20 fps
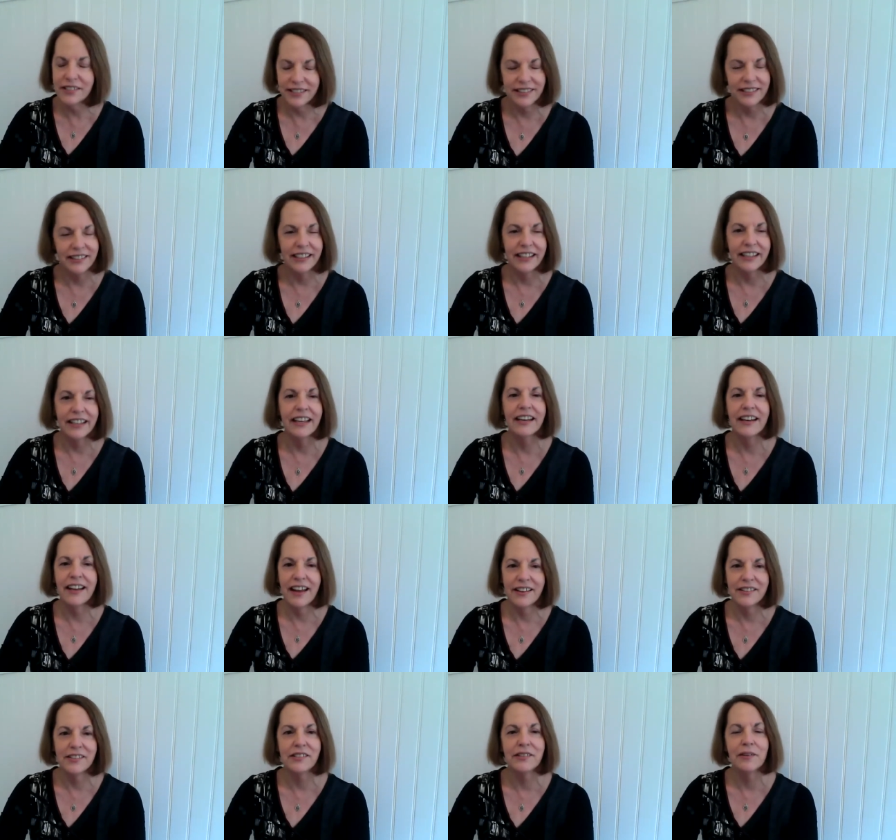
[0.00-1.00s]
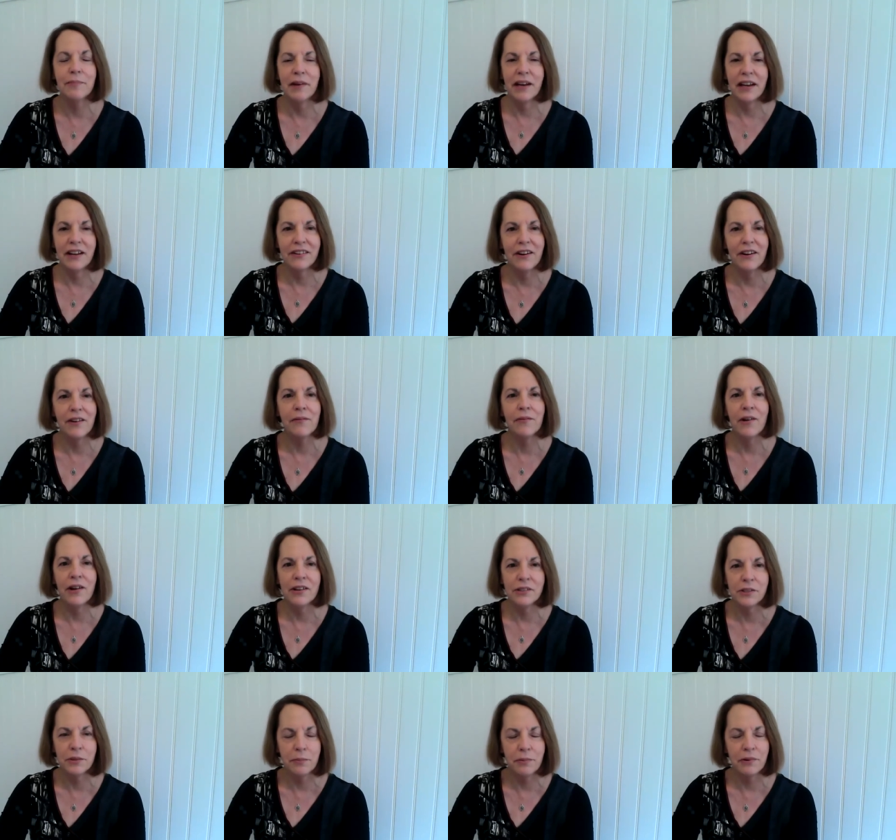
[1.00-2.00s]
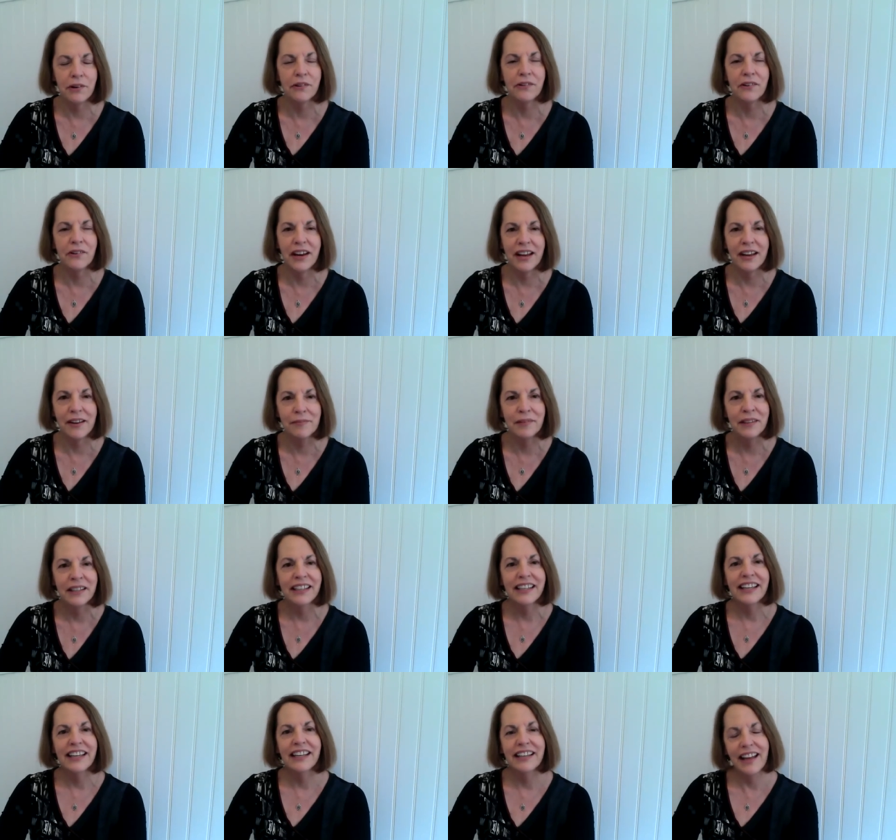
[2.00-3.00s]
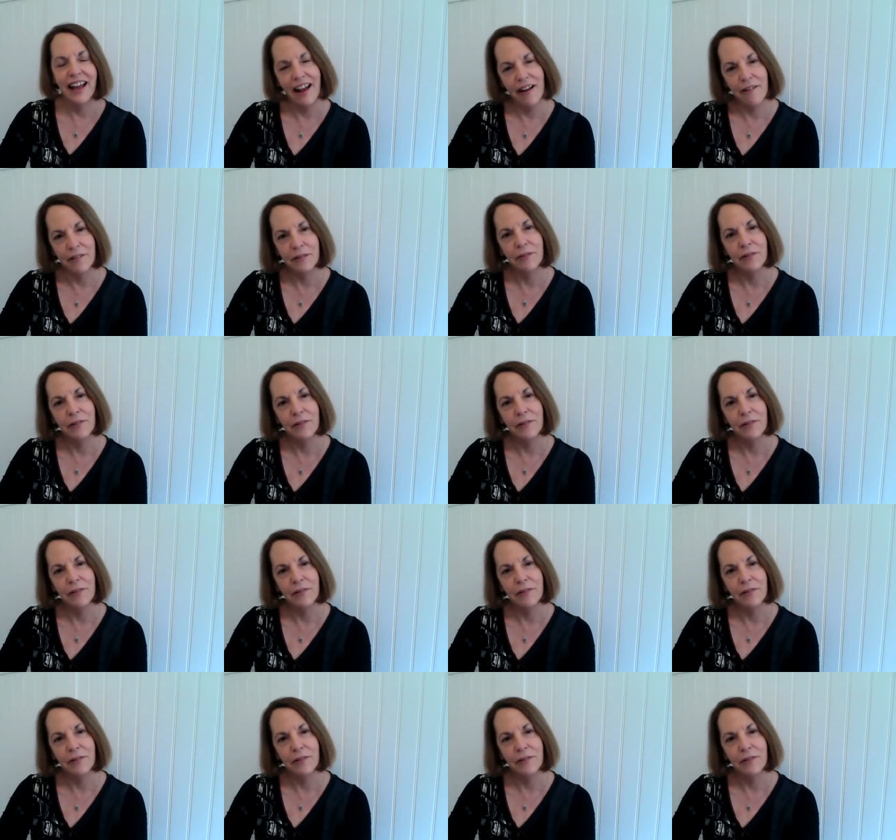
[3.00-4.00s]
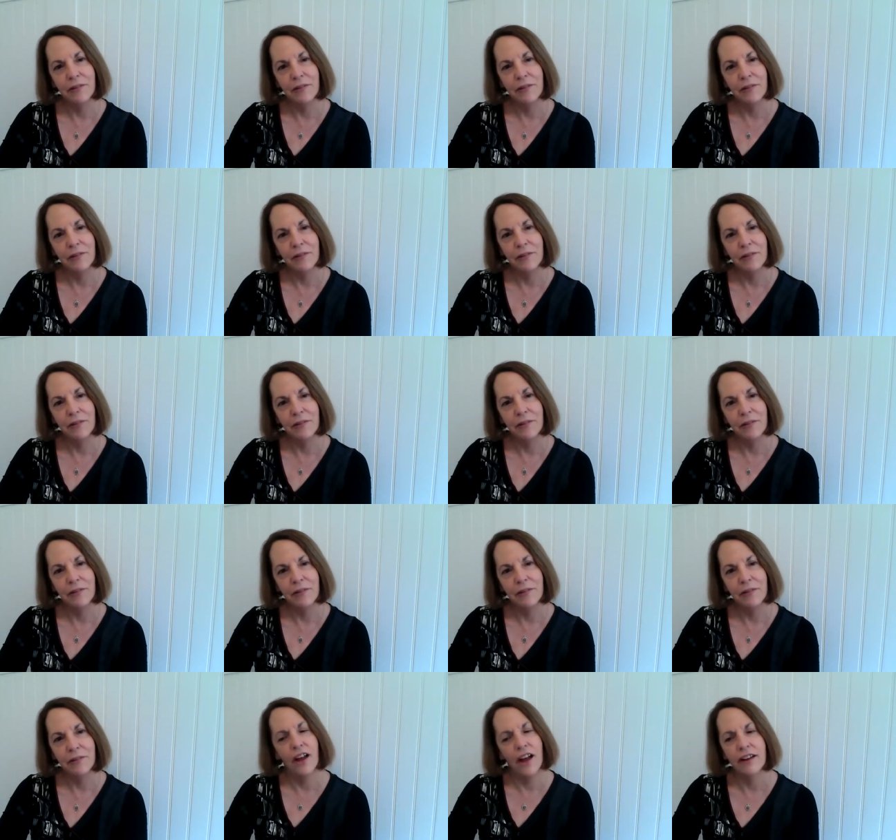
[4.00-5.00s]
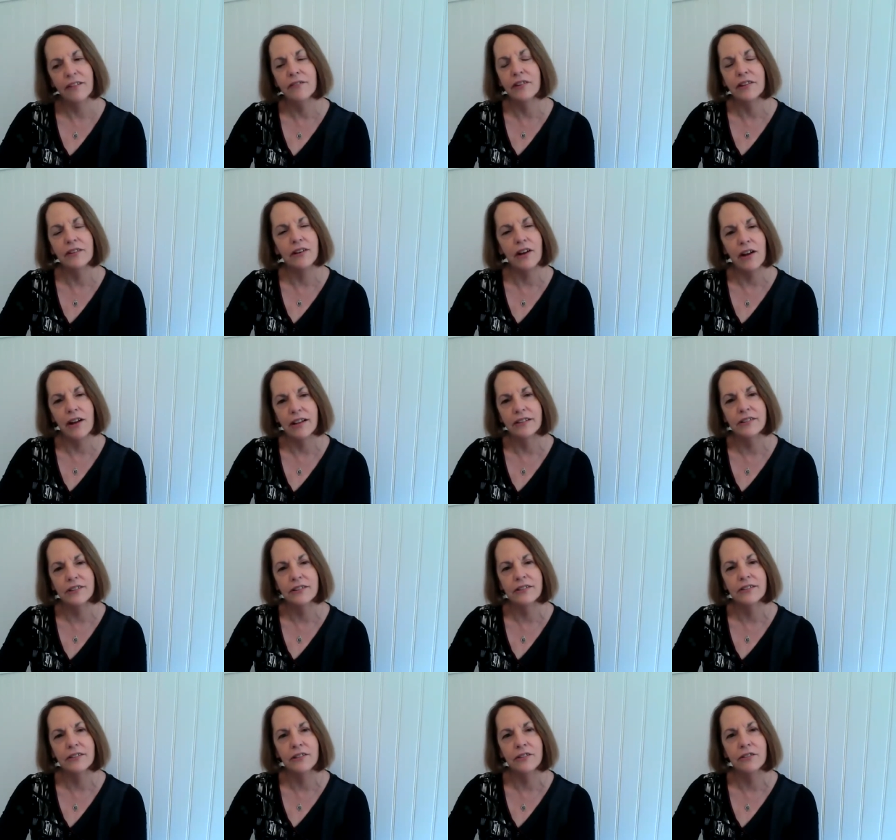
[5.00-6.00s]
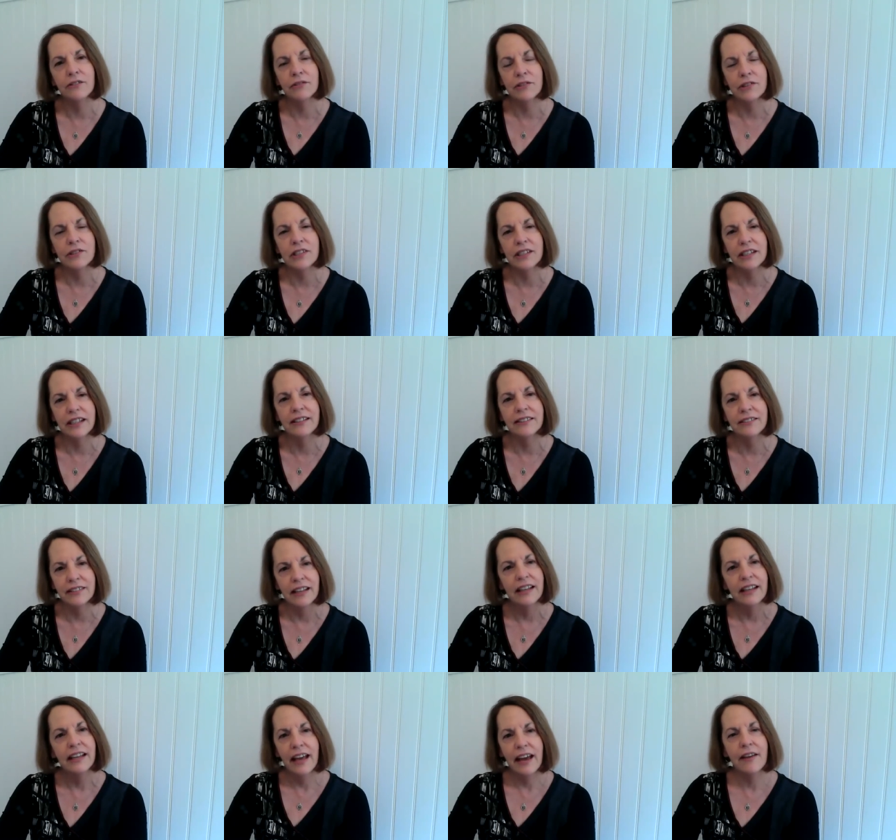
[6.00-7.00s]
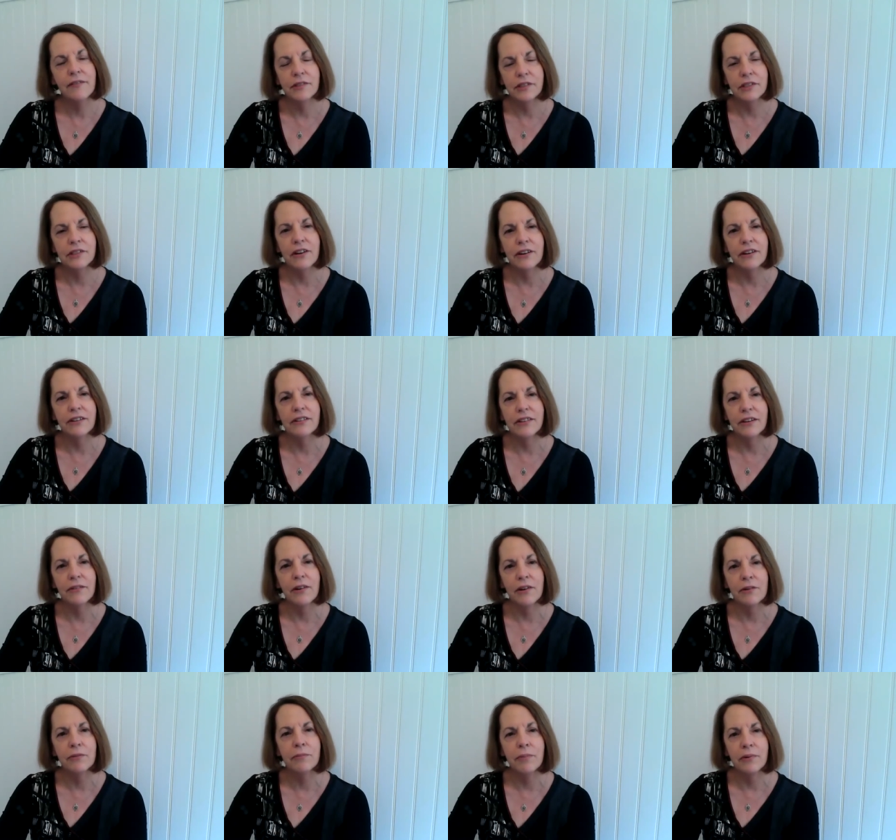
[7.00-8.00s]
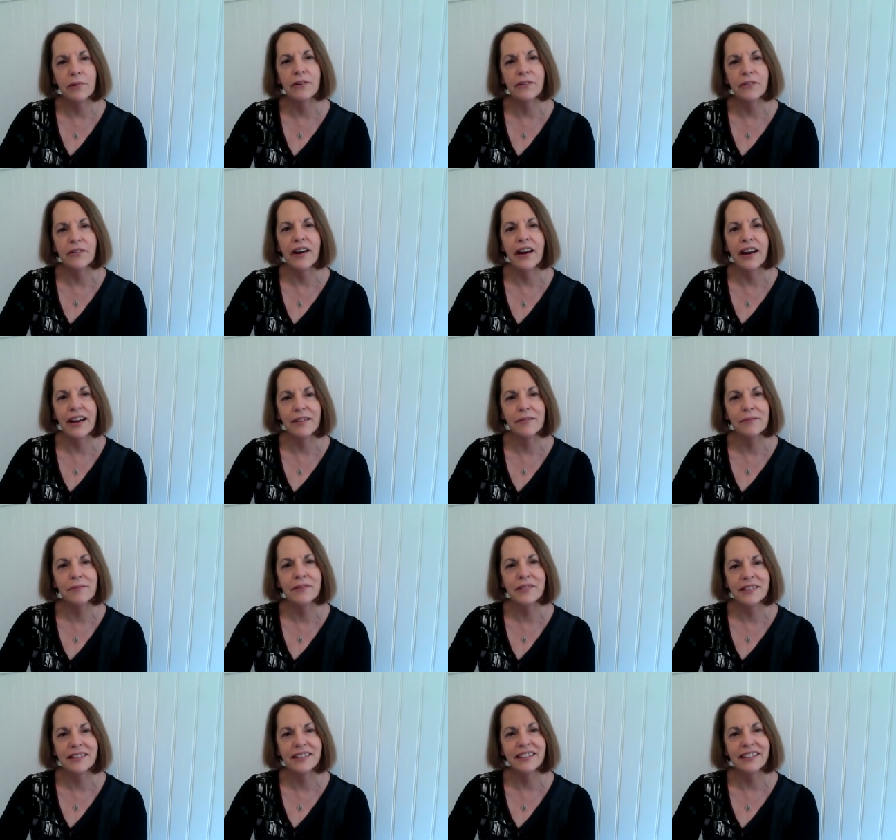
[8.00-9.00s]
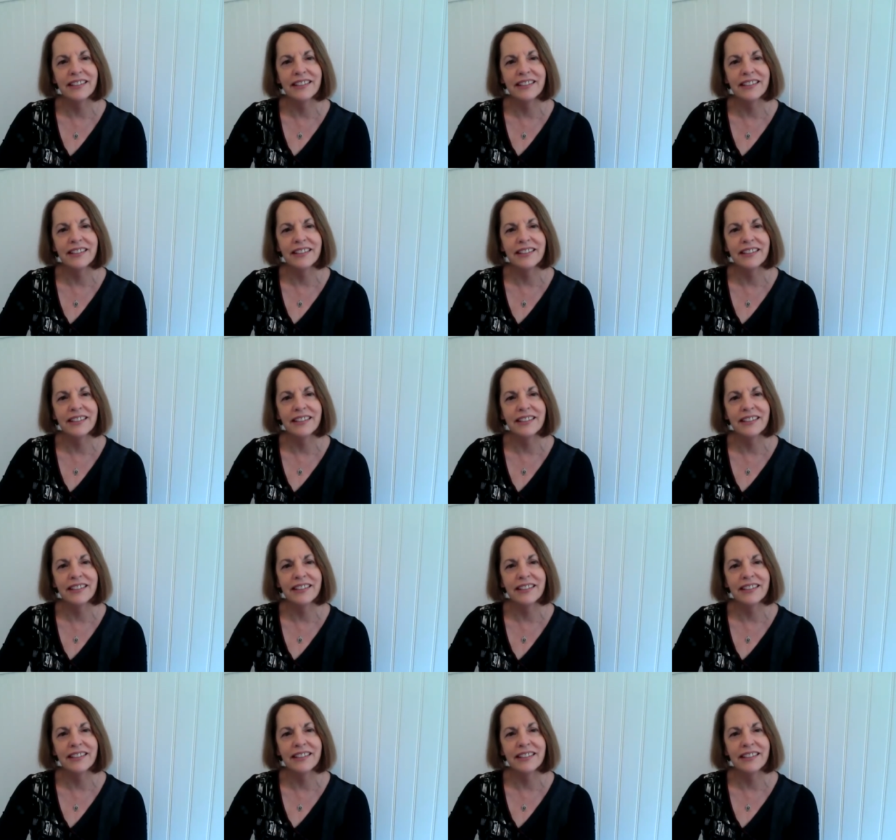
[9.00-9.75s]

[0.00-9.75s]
constantly and ask about our WALLS program and how it works. And, and a lot of other colleges and universities have started their own programs.